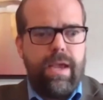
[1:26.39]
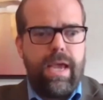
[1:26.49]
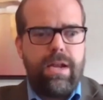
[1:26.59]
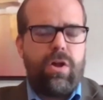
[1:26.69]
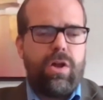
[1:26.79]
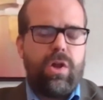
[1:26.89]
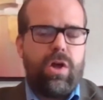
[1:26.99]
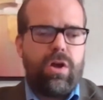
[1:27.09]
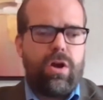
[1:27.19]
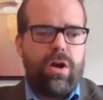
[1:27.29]
And all
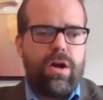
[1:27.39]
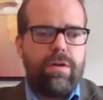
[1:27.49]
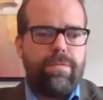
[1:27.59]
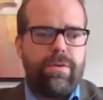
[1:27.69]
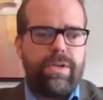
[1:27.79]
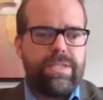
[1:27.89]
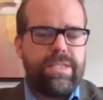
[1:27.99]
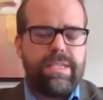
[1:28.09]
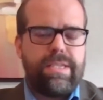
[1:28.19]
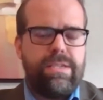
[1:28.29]
along, our focus
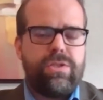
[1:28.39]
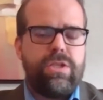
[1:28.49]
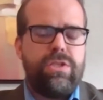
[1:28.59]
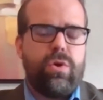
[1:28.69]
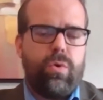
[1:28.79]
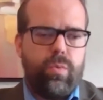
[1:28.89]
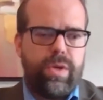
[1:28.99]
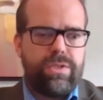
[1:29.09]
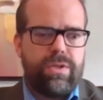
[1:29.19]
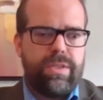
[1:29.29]
is
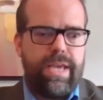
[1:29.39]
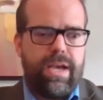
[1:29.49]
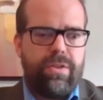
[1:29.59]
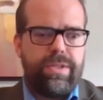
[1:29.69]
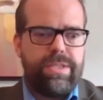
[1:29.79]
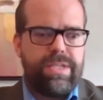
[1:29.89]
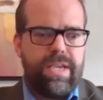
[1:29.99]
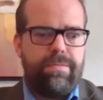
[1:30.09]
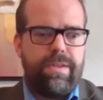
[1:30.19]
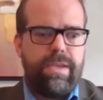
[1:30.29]
always on the health and
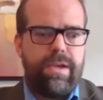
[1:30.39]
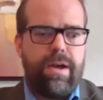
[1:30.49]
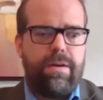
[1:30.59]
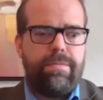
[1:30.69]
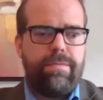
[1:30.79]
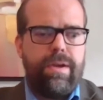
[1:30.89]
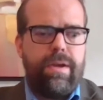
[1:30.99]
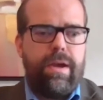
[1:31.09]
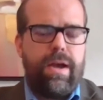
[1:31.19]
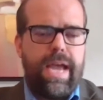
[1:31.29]
safety
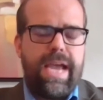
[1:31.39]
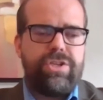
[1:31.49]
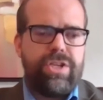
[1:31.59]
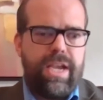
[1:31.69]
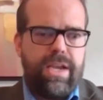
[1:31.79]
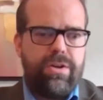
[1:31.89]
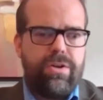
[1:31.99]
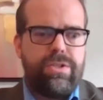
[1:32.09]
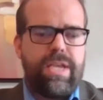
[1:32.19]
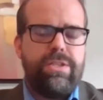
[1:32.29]
of
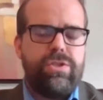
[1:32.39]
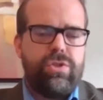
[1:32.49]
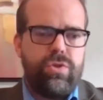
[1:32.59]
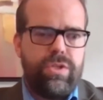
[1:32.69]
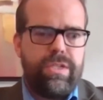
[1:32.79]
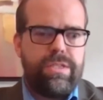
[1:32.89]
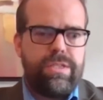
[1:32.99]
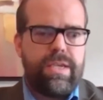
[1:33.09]
educators and students.